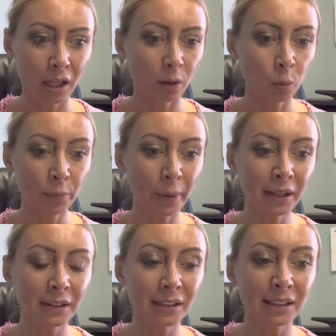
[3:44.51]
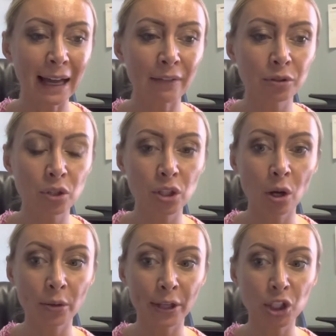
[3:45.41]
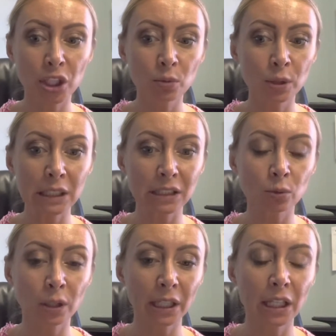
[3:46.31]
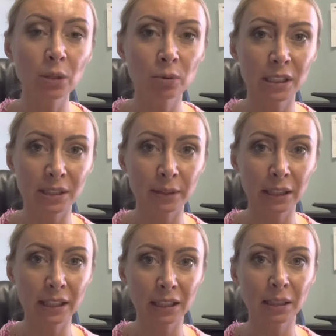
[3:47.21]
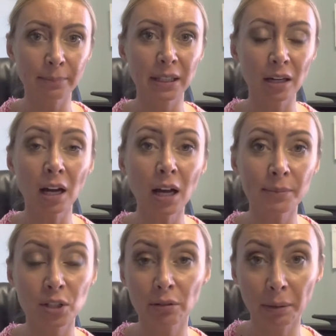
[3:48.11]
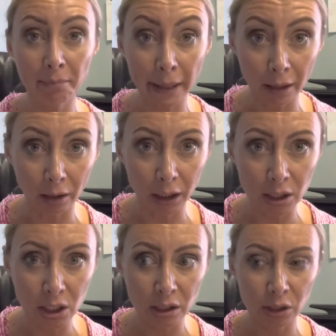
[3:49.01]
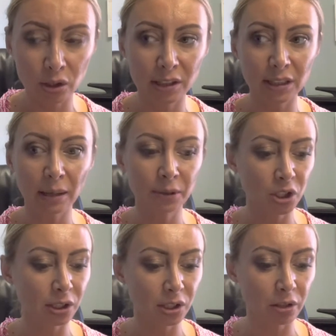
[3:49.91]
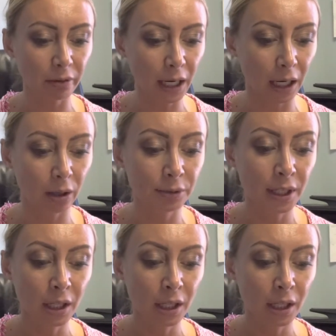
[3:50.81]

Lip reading: Well, party doesn't have to show that she was or he was getting beat up during marriage to establish this ground,